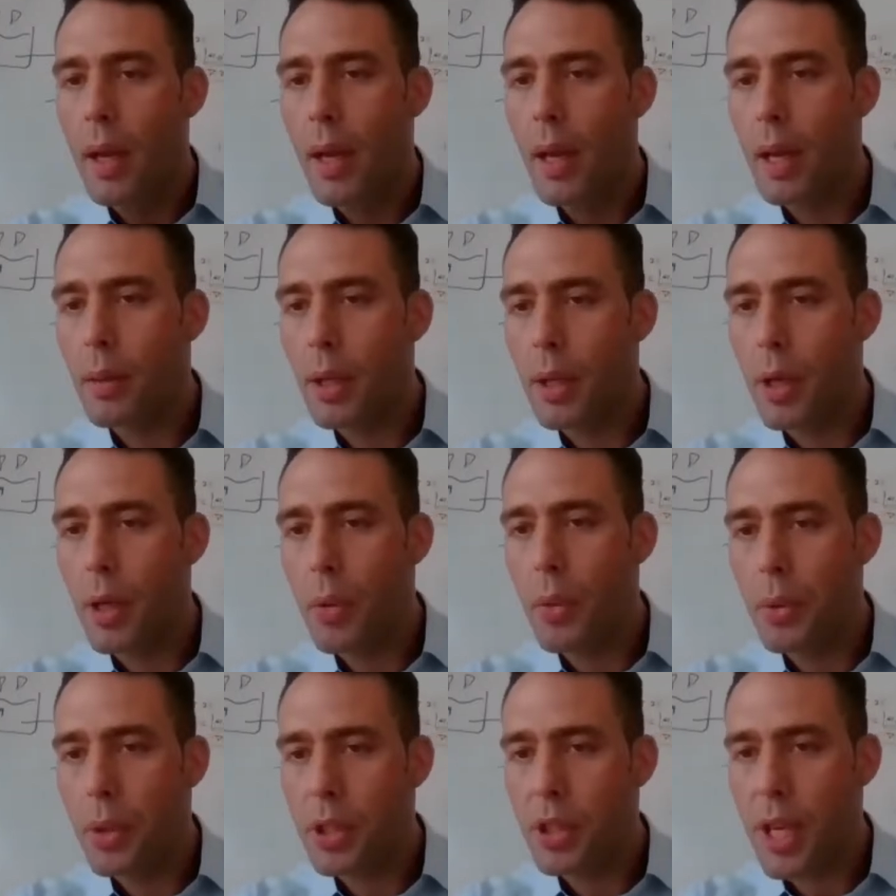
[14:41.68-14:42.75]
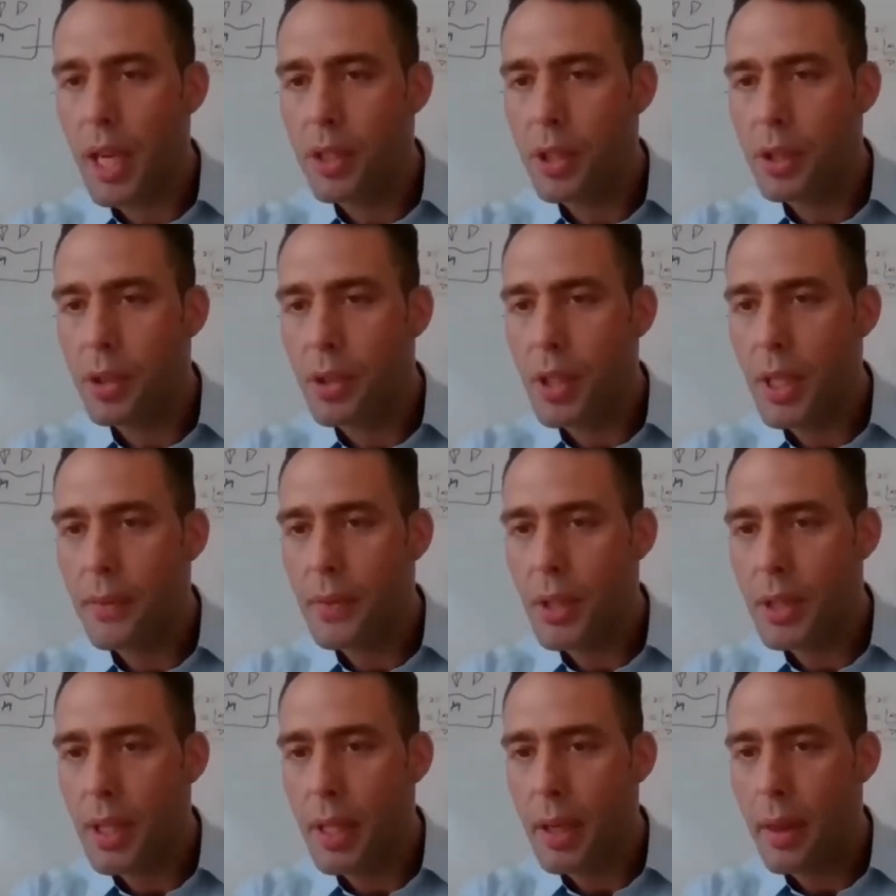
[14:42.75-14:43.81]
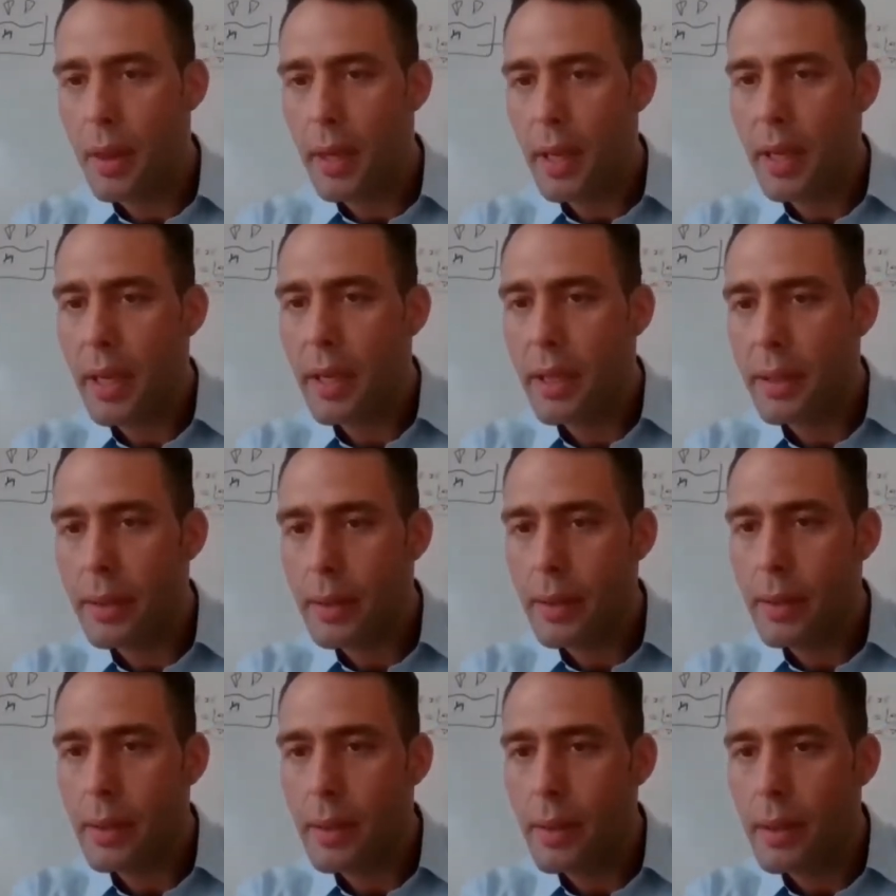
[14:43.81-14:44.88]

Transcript: I'm going to go through the chat just to see if there's anything here.